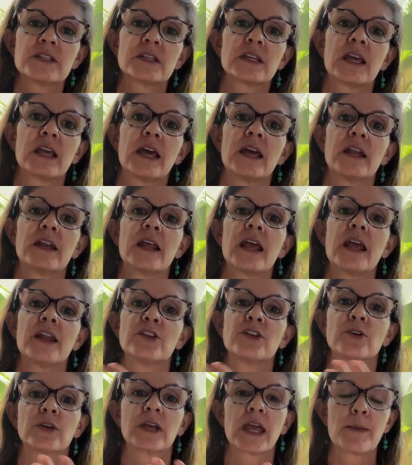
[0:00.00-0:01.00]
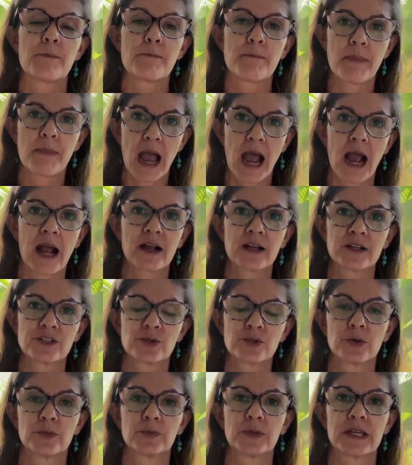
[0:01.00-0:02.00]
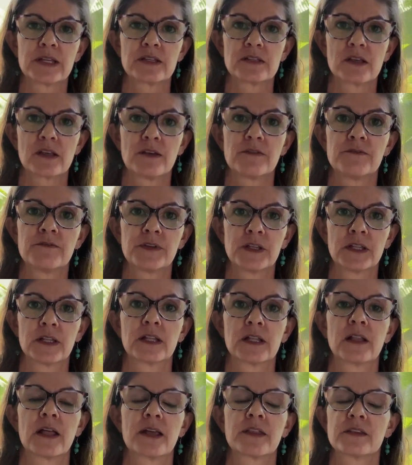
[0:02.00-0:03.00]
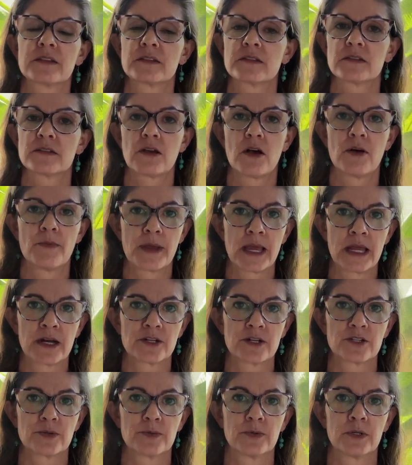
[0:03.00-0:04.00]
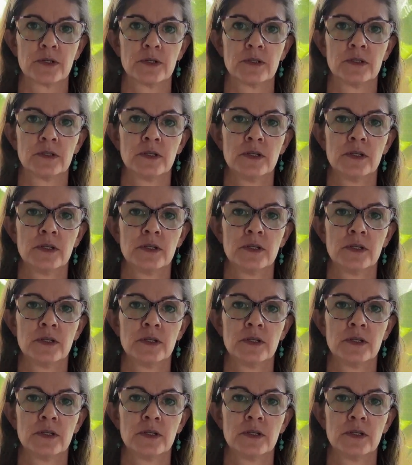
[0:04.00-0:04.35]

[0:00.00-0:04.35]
again, and you'll get back to a place of feeling like this is all manageable.